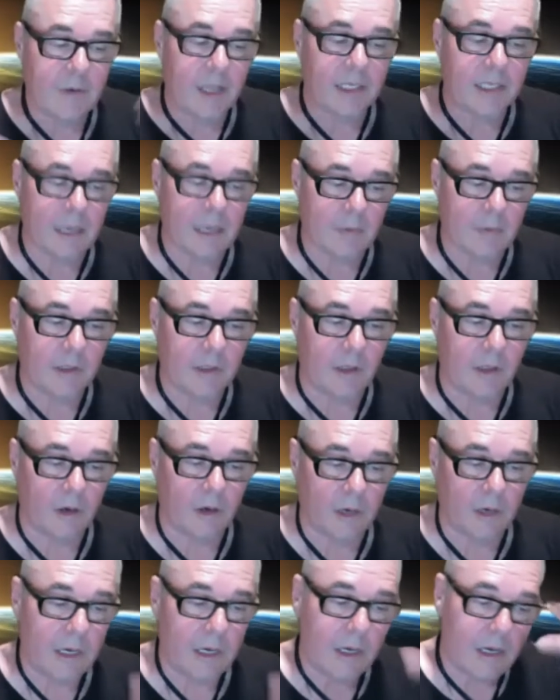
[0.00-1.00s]
come
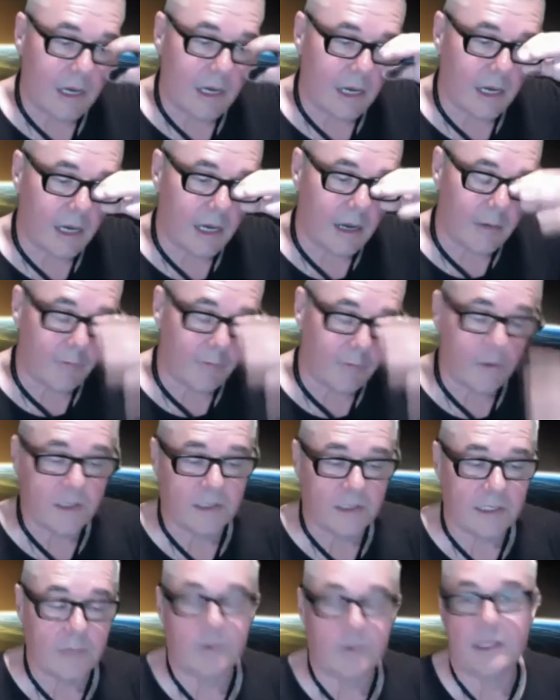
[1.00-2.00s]
along
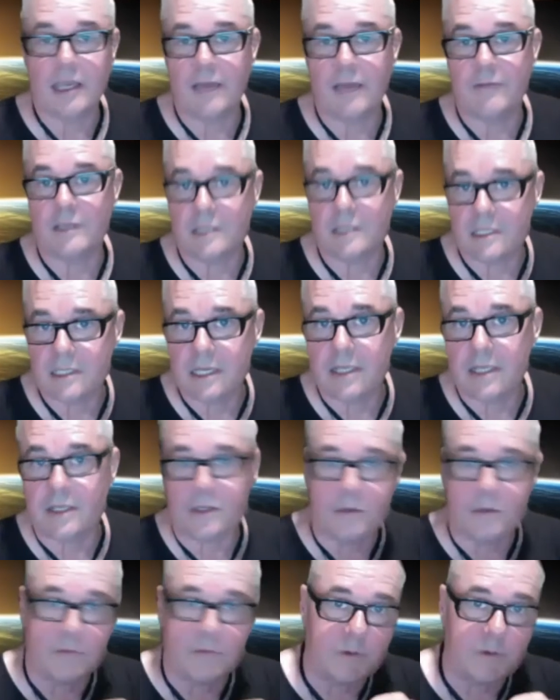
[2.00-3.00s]
originally with Heaven Sent.
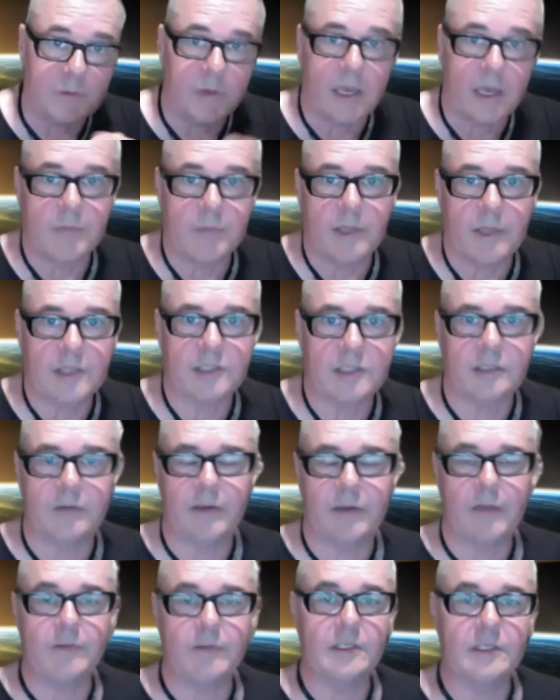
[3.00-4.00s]
You made mention of
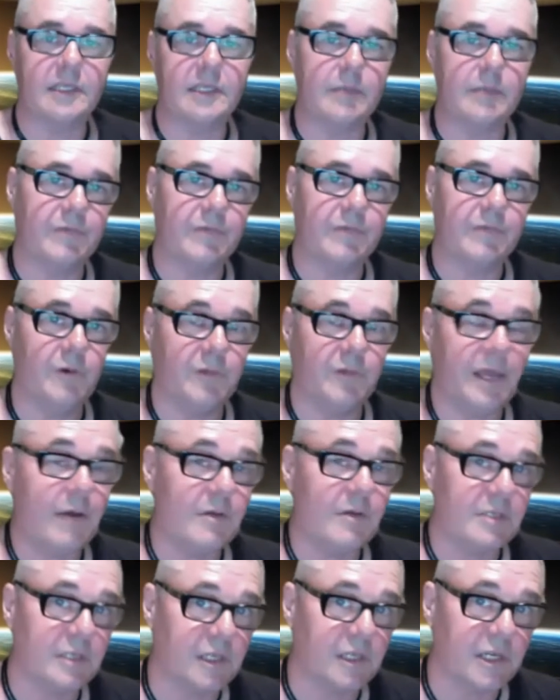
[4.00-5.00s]
Heaven Sent before. That
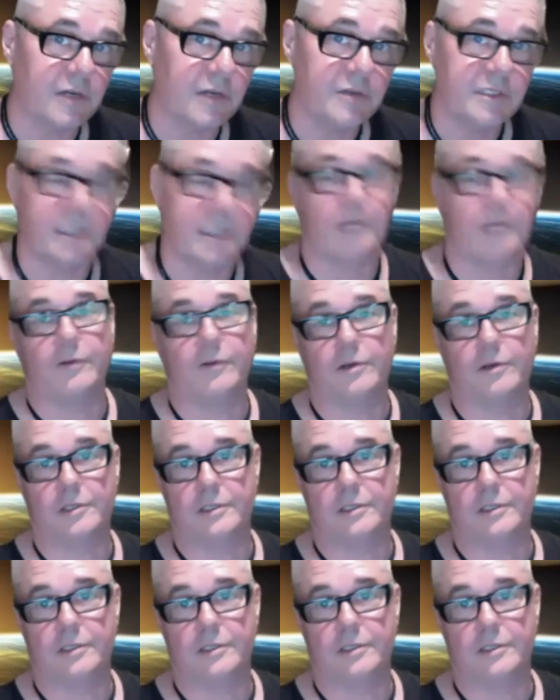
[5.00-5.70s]
was an acoustic version.